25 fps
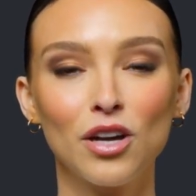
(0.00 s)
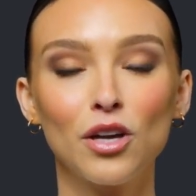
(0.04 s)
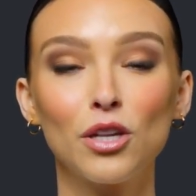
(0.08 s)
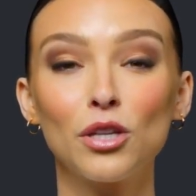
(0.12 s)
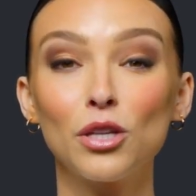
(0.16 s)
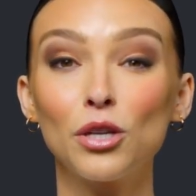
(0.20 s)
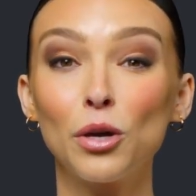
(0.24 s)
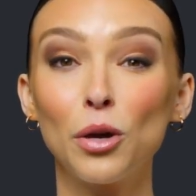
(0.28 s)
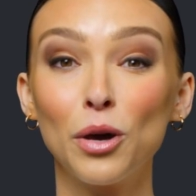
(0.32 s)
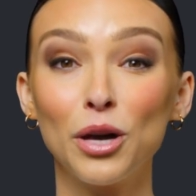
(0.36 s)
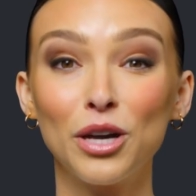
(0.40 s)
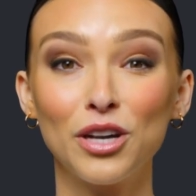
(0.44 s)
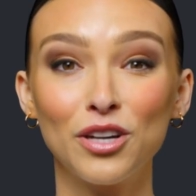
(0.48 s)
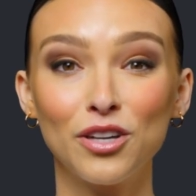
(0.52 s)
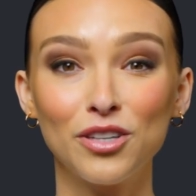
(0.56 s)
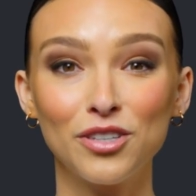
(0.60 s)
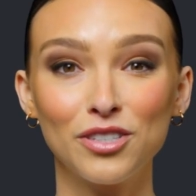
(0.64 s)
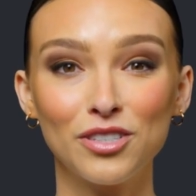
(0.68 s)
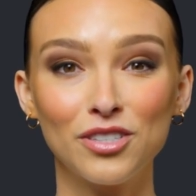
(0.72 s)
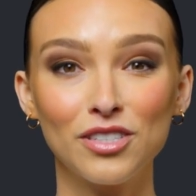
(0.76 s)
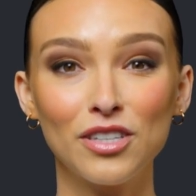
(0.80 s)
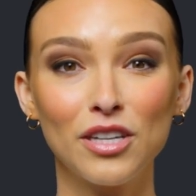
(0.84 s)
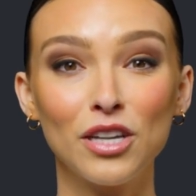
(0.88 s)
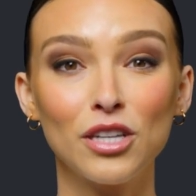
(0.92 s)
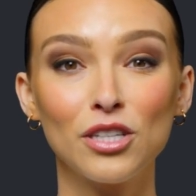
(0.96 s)

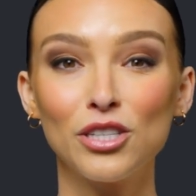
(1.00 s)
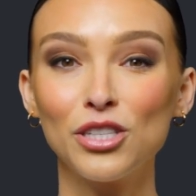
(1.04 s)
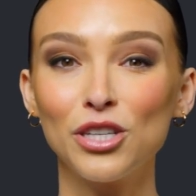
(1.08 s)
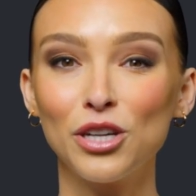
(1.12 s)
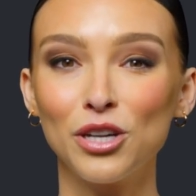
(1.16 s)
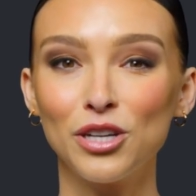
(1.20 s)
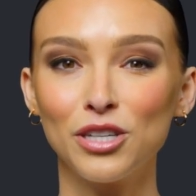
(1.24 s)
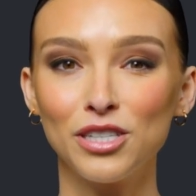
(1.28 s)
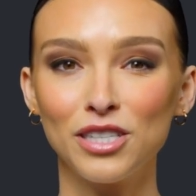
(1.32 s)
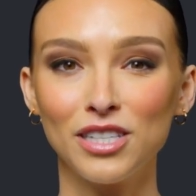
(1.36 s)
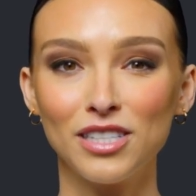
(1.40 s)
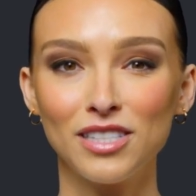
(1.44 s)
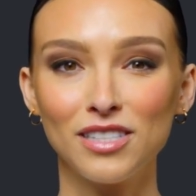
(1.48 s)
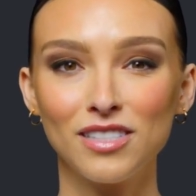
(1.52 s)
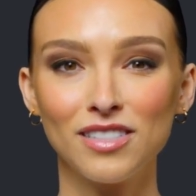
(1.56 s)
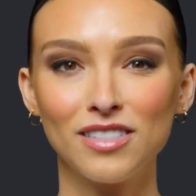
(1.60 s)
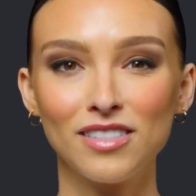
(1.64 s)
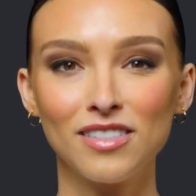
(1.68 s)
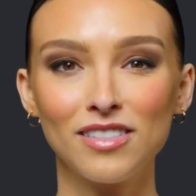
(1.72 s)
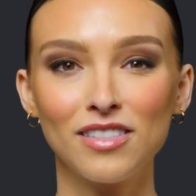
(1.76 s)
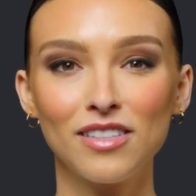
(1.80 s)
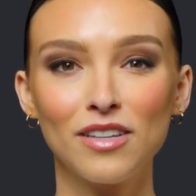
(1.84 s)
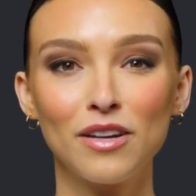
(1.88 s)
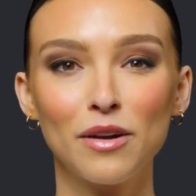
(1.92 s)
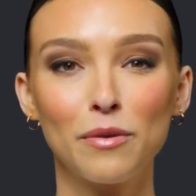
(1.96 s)
lawyers,
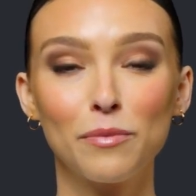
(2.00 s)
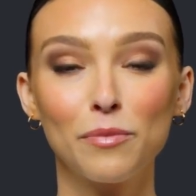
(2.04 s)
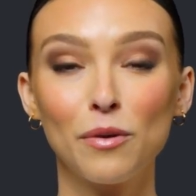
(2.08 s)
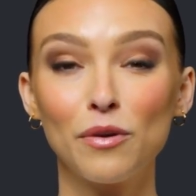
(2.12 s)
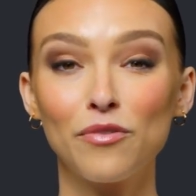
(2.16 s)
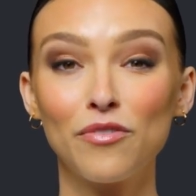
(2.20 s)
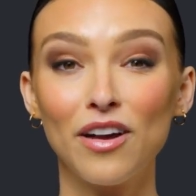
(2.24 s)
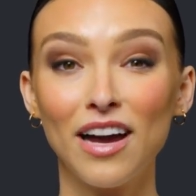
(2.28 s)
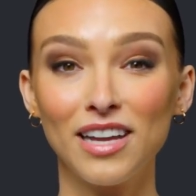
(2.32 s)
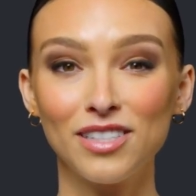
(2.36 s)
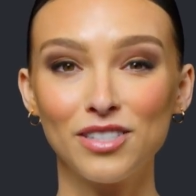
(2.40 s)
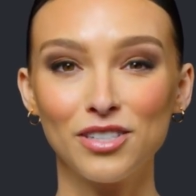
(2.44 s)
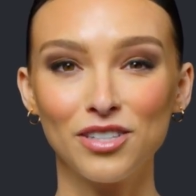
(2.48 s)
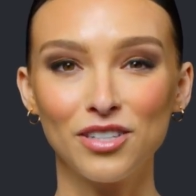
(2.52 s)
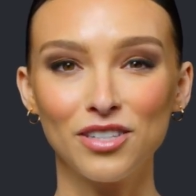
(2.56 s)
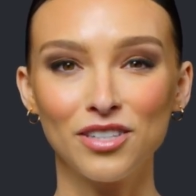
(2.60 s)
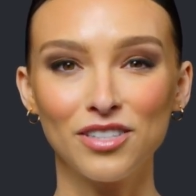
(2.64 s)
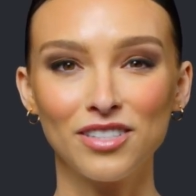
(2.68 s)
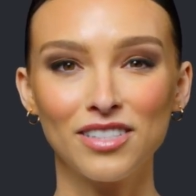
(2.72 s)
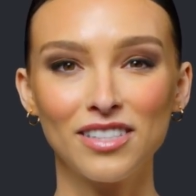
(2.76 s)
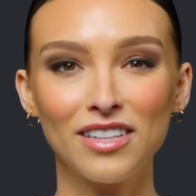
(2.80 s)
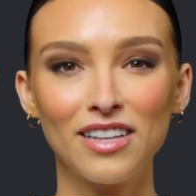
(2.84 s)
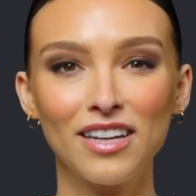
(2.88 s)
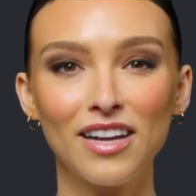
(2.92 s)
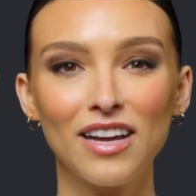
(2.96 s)
journalists,
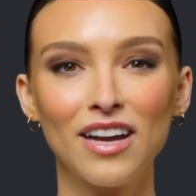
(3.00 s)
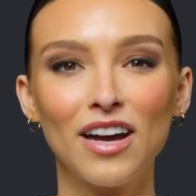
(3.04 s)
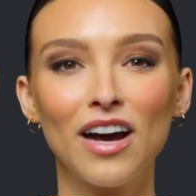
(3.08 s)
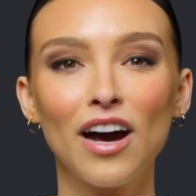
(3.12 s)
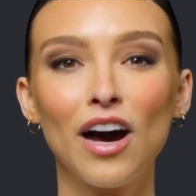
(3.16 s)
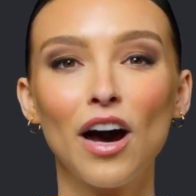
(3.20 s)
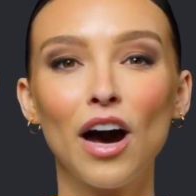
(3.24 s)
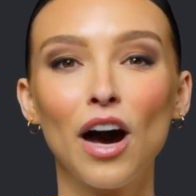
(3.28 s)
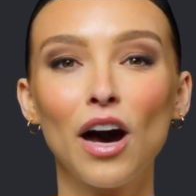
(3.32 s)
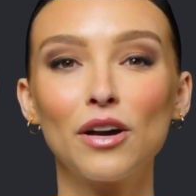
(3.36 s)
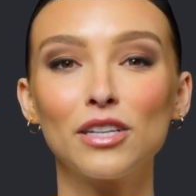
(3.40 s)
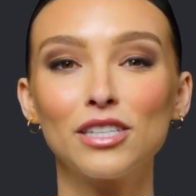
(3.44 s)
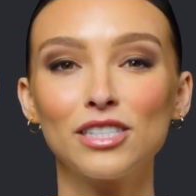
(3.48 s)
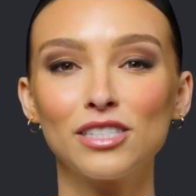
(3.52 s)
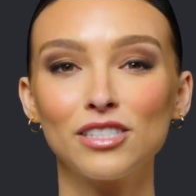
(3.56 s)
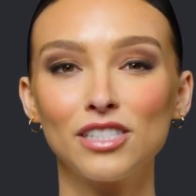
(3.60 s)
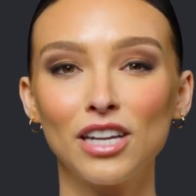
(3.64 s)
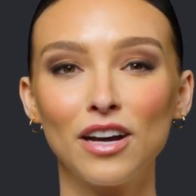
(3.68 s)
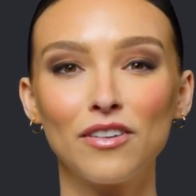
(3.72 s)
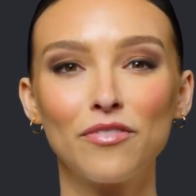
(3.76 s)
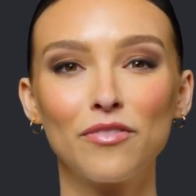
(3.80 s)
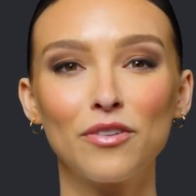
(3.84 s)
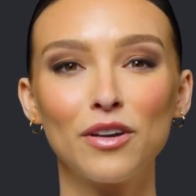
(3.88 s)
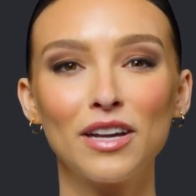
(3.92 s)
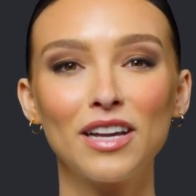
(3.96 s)
professors, are
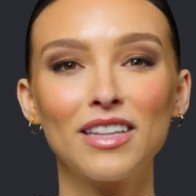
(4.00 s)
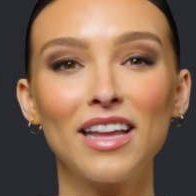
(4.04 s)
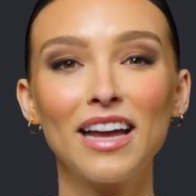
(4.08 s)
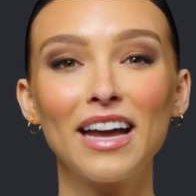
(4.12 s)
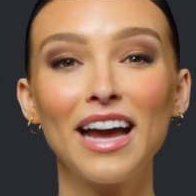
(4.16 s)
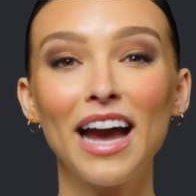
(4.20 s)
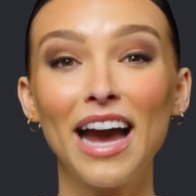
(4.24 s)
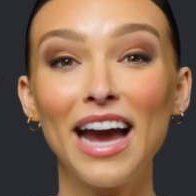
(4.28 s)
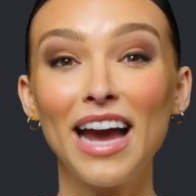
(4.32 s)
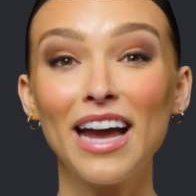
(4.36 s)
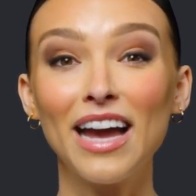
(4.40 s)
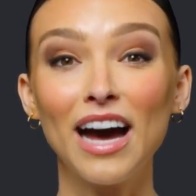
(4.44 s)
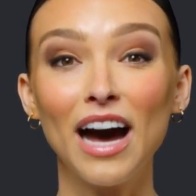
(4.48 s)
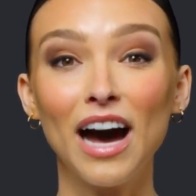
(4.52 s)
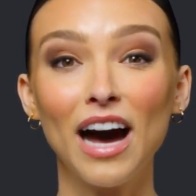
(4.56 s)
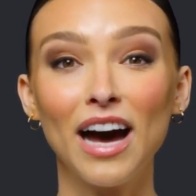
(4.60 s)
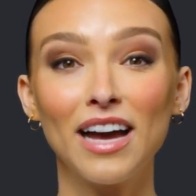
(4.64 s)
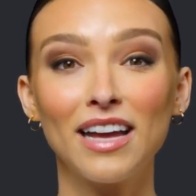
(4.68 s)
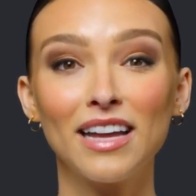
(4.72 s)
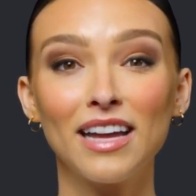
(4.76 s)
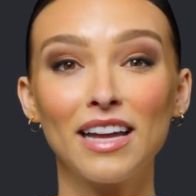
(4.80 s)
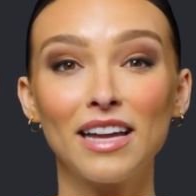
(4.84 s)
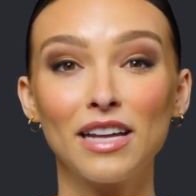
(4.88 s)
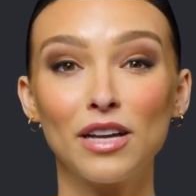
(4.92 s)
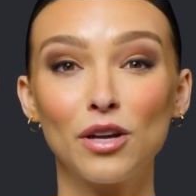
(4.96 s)
discovering that AI
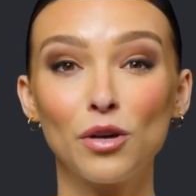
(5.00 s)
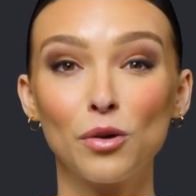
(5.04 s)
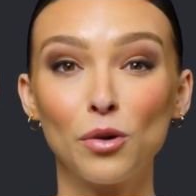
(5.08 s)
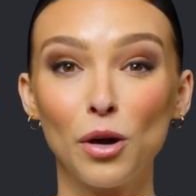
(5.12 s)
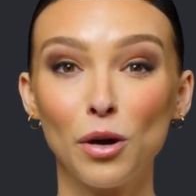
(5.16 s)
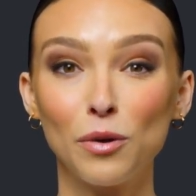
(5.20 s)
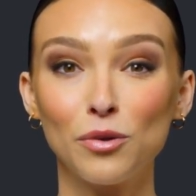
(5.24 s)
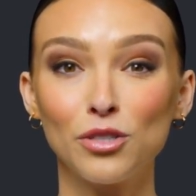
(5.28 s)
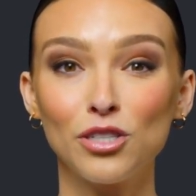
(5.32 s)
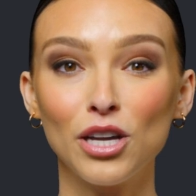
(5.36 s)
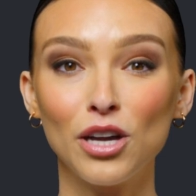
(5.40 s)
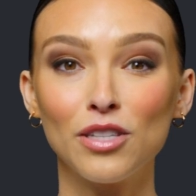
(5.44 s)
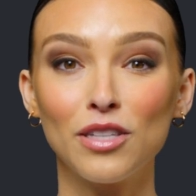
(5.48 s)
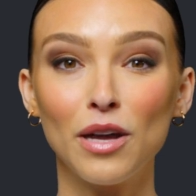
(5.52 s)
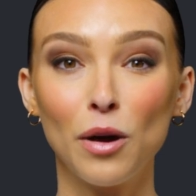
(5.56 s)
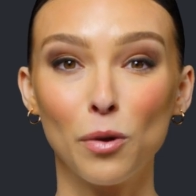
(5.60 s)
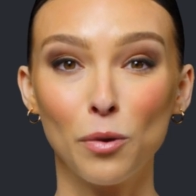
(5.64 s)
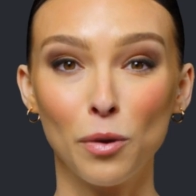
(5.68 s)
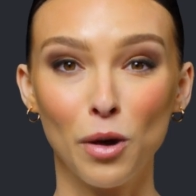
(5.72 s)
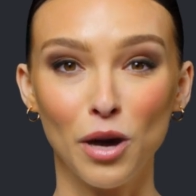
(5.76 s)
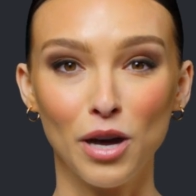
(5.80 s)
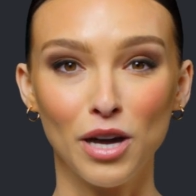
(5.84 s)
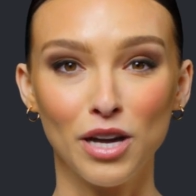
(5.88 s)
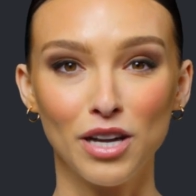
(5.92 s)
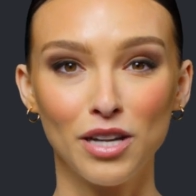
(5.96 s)
can encroach on their
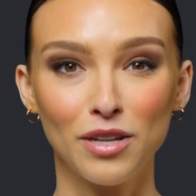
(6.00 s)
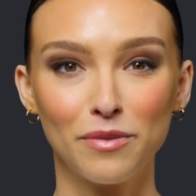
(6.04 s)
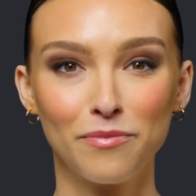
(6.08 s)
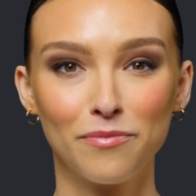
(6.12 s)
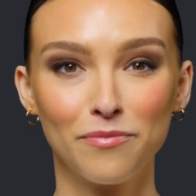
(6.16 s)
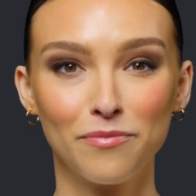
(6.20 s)
work.